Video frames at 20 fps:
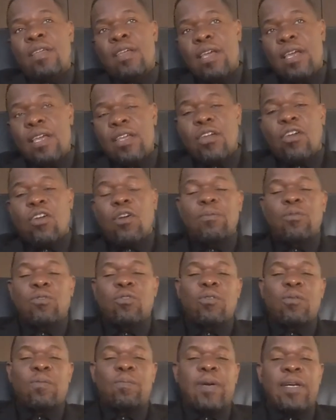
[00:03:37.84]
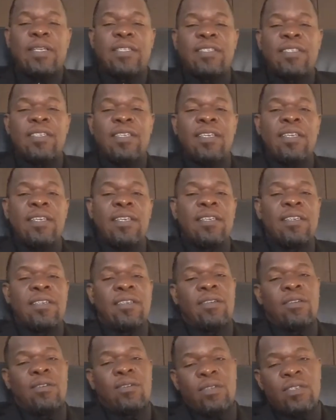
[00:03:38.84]
You come to party
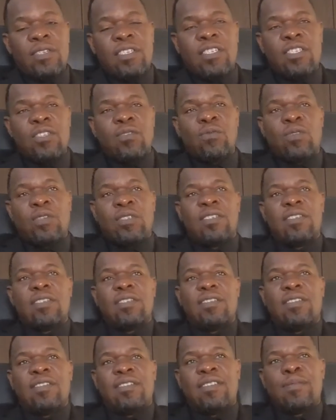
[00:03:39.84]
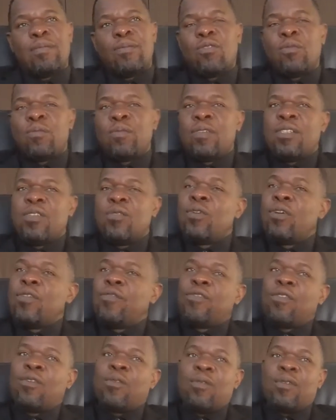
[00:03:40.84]
A, oh, this is what seems to be the way
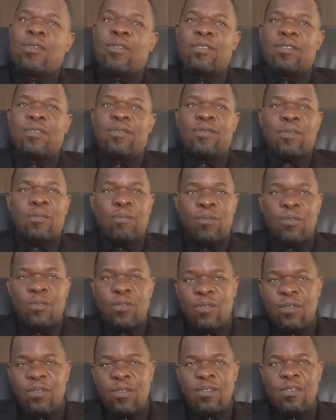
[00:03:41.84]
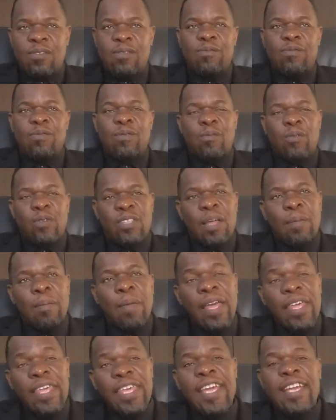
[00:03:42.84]
forward from what I'm
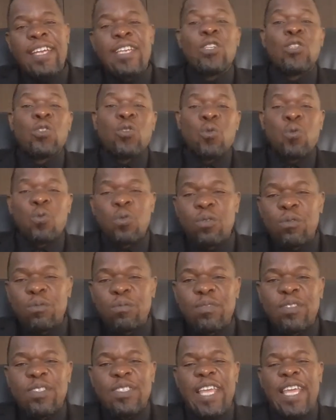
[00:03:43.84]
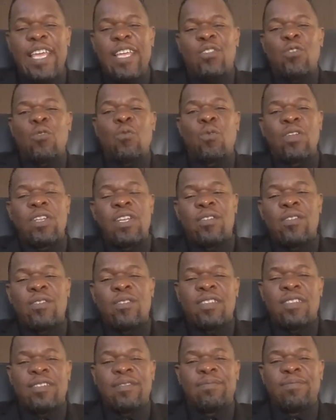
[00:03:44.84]
hearing you say to one
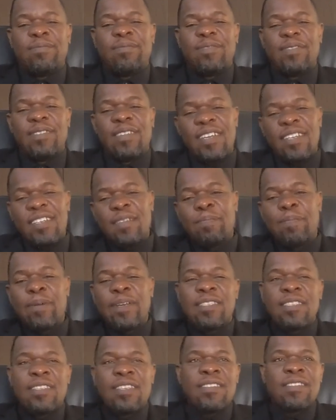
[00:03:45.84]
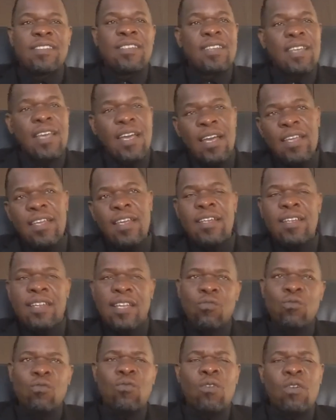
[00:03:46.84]
another. And the party A say, yeah,
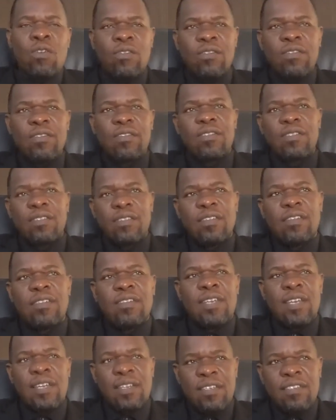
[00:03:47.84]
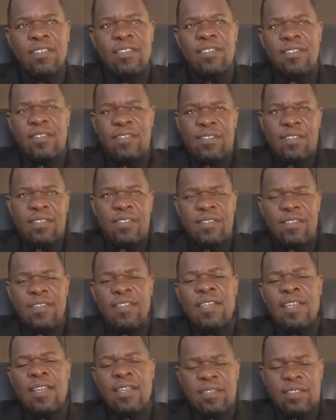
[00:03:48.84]
that will work. Yeah, this
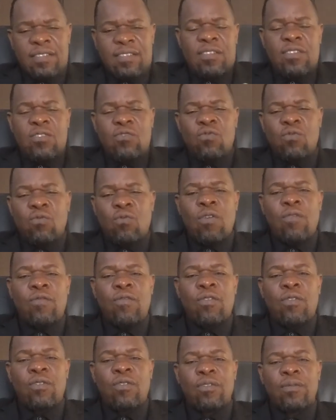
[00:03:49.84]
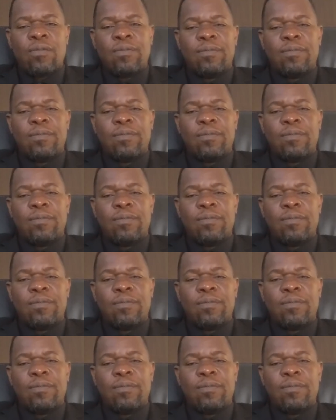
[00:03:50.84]
will work for us.